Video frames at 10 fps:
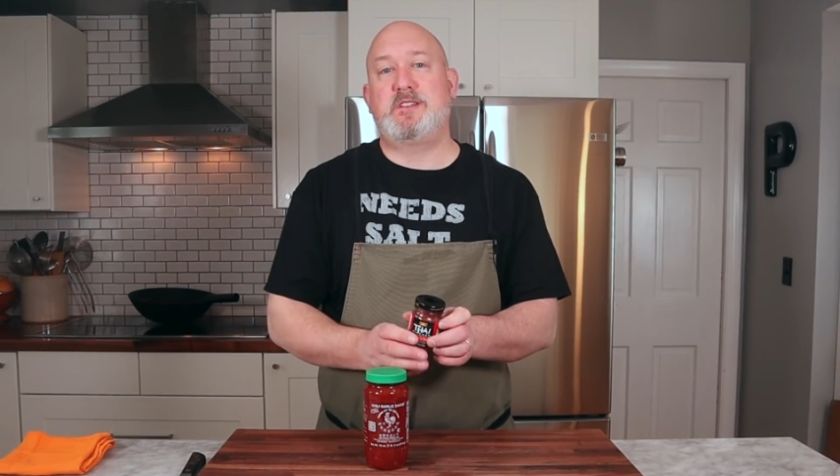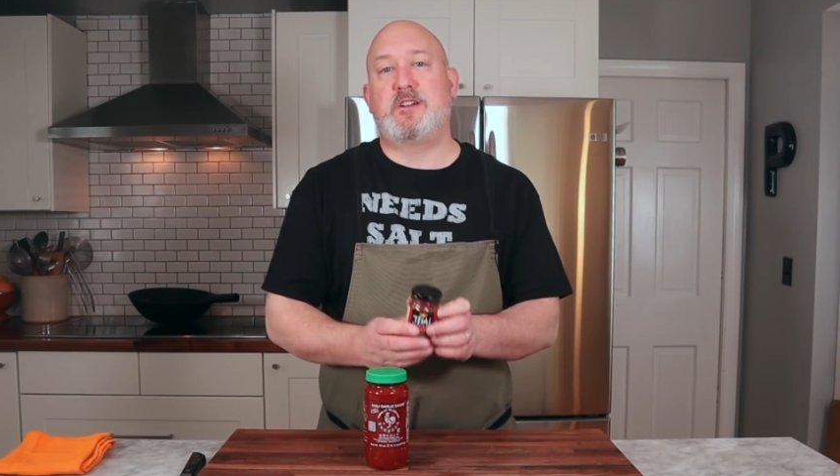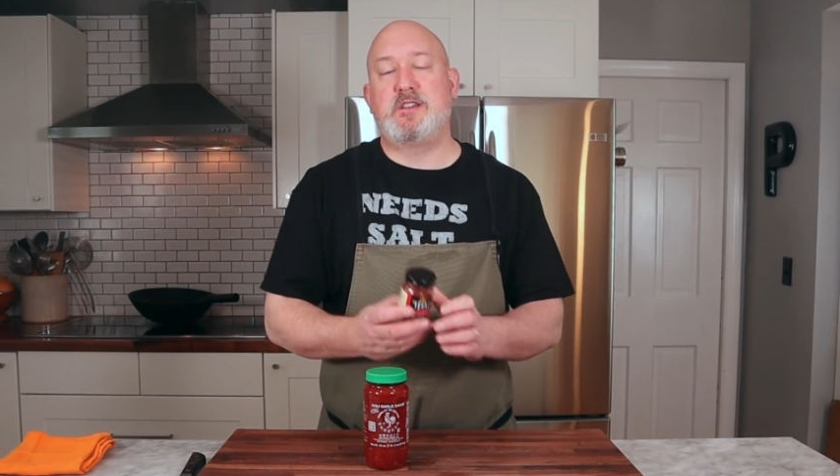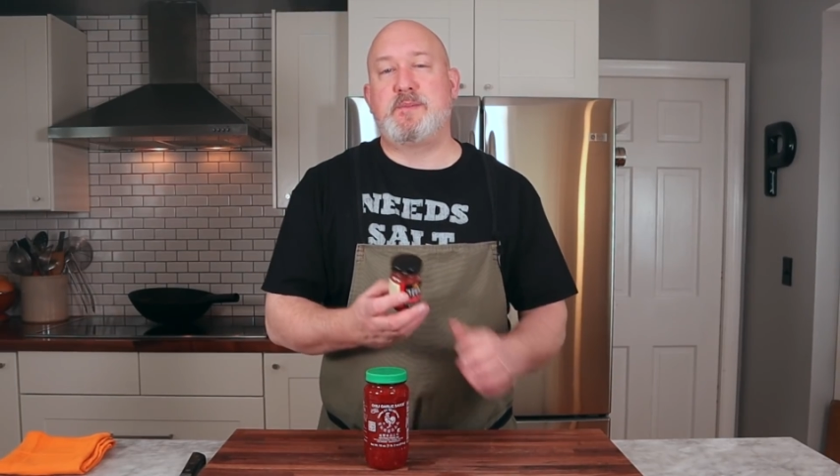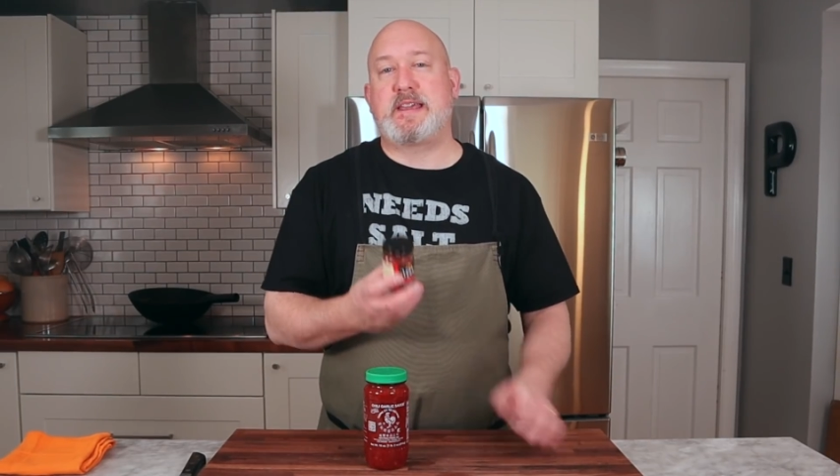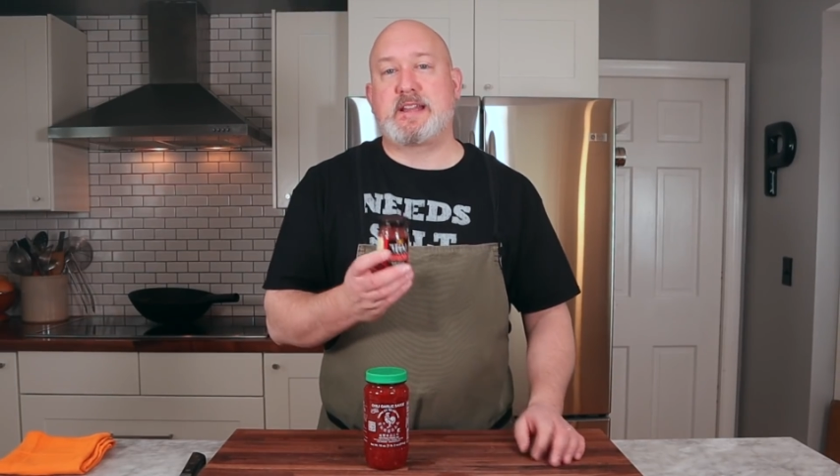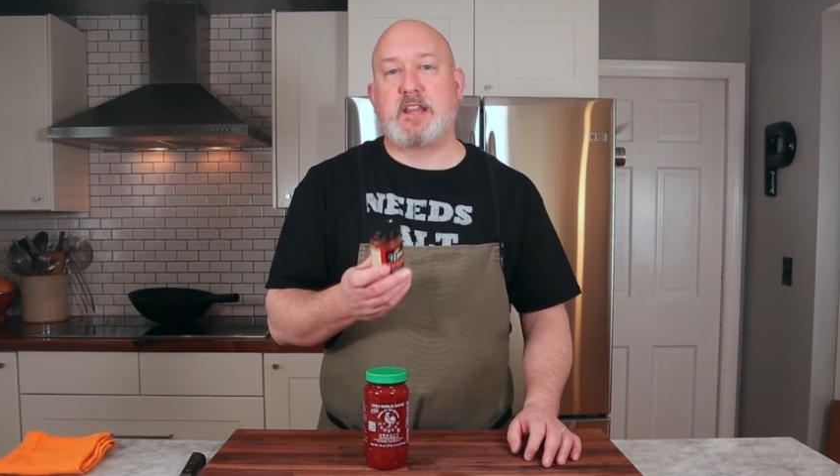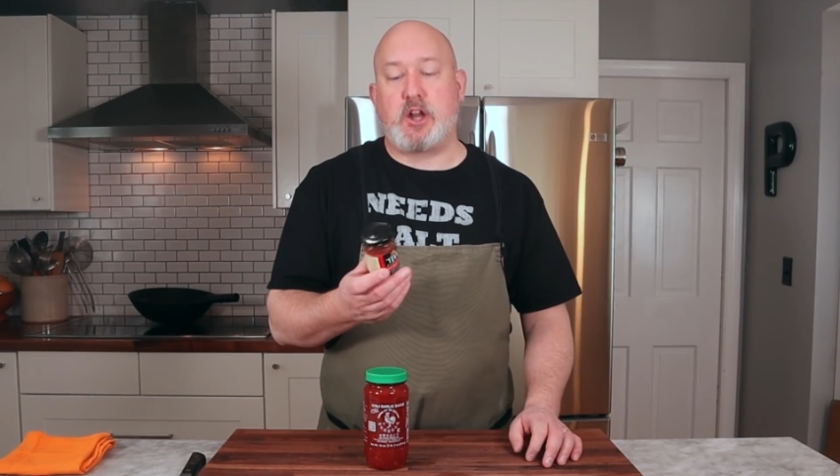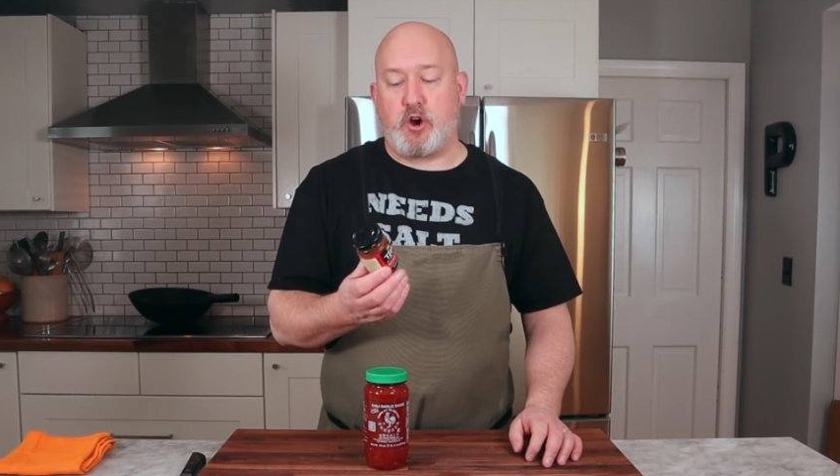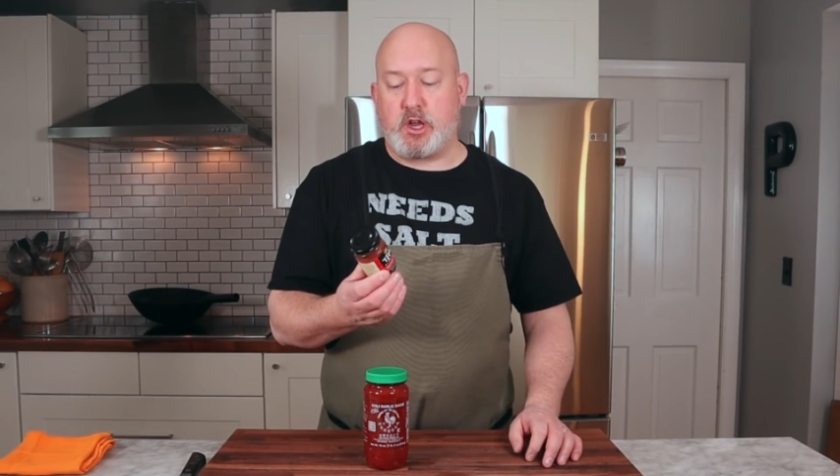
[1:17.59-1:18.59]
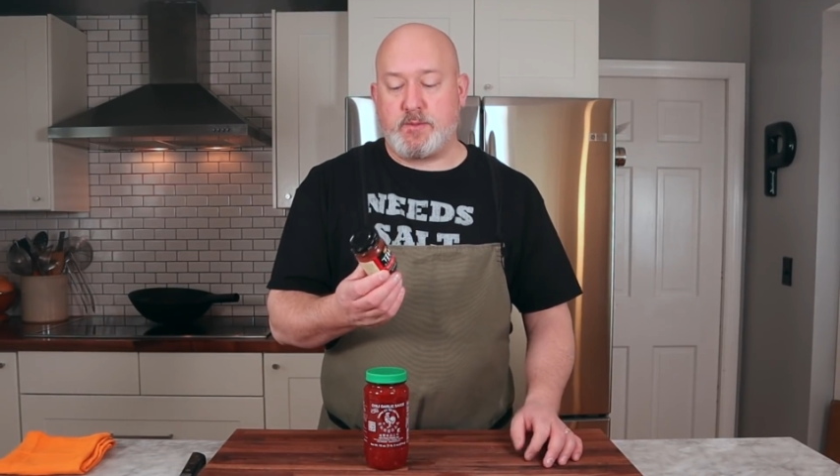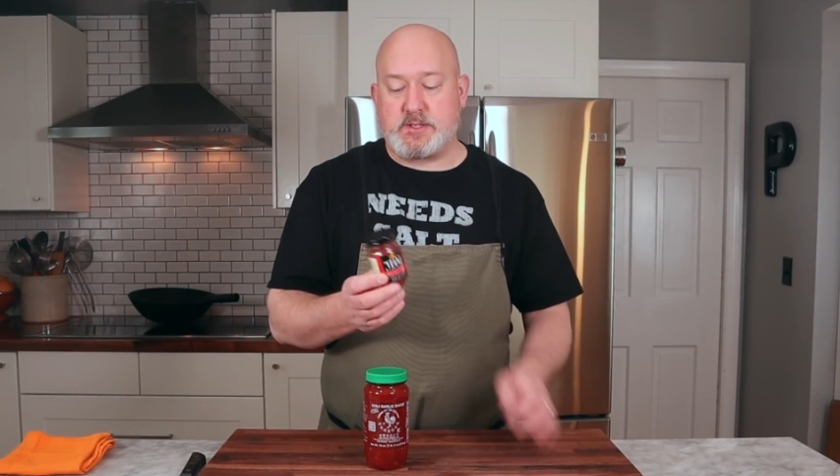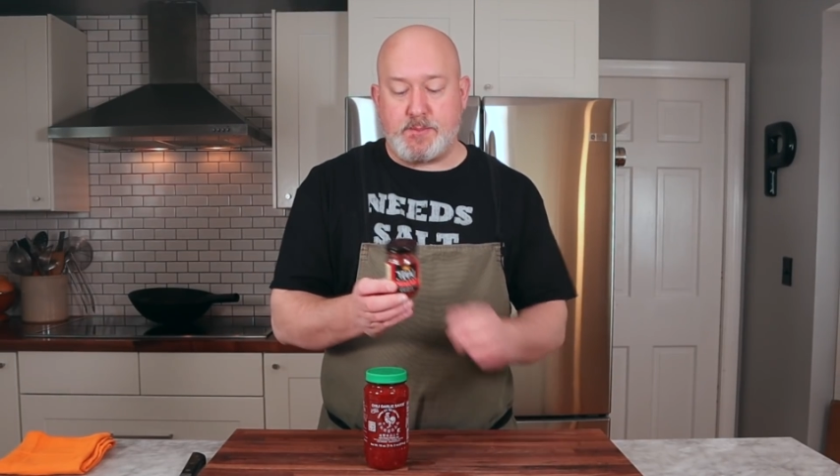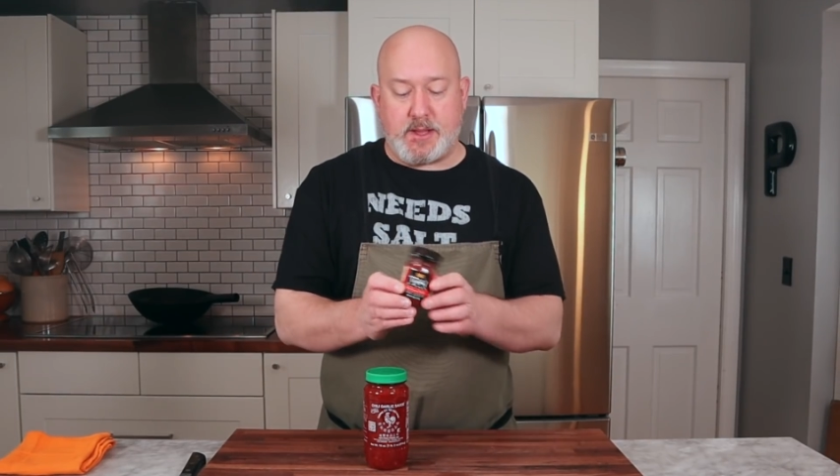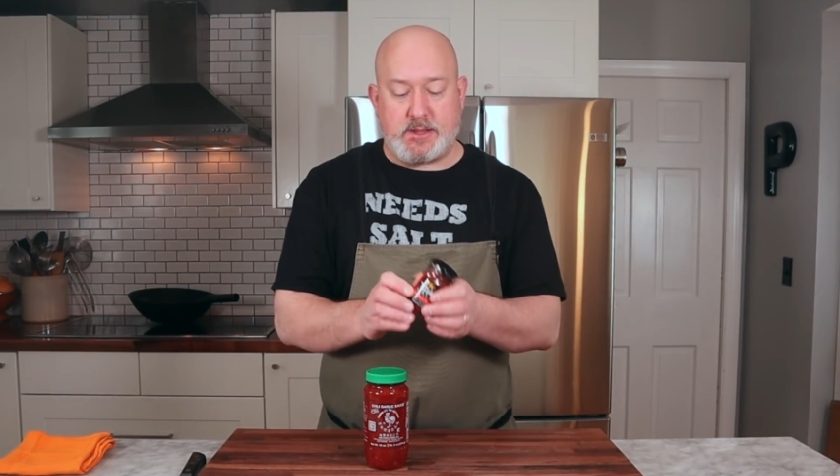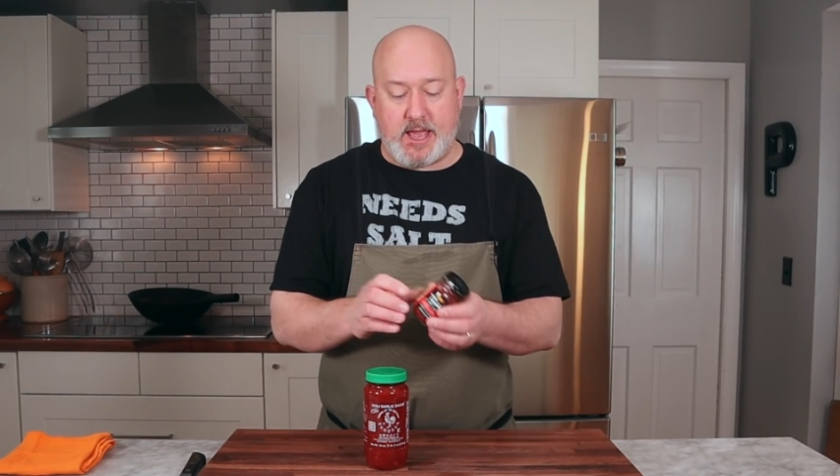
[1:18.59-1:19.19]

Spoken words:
You know, you might get a lot of arguments about